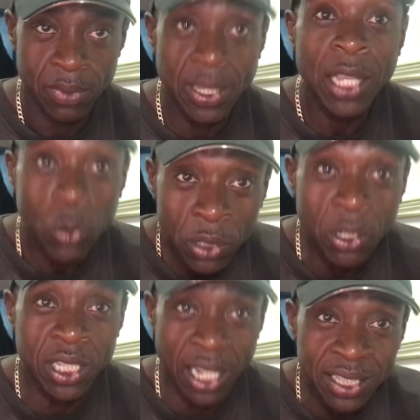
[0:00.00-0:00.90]
That's what you've
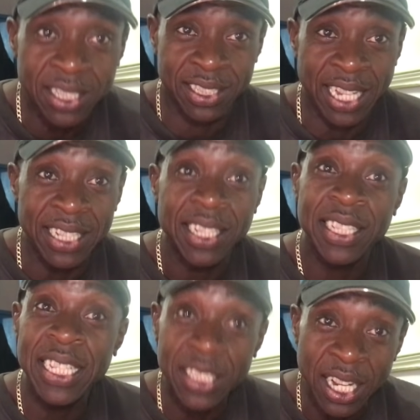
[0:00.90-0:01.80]
got to understand.
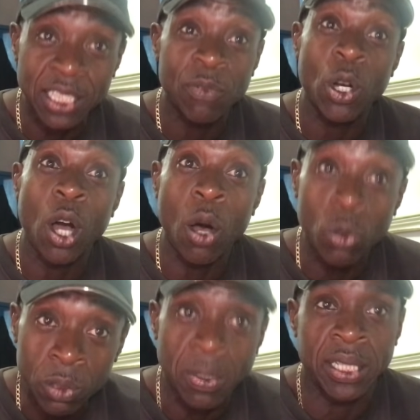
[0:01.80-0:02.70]
These guys have got
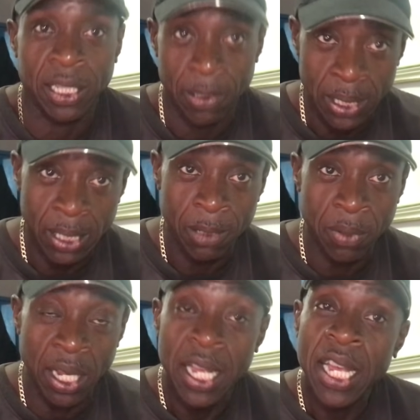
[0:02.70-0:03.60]
old money.
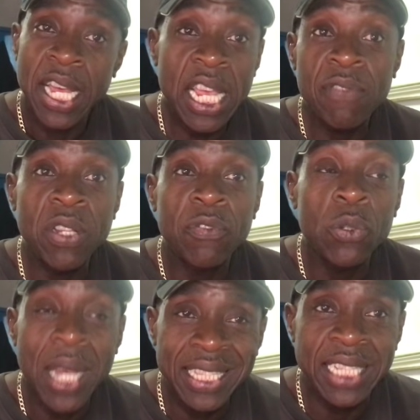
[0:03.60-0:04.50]
Right? Even if
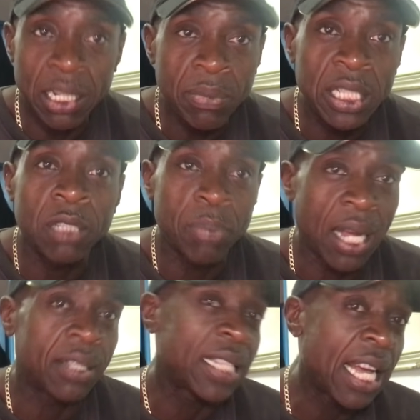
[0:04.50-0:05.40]
you had £10 million
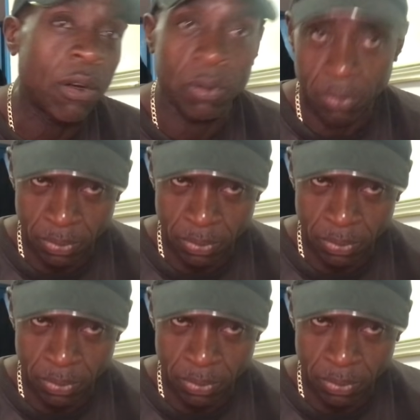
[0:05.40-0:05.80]
now,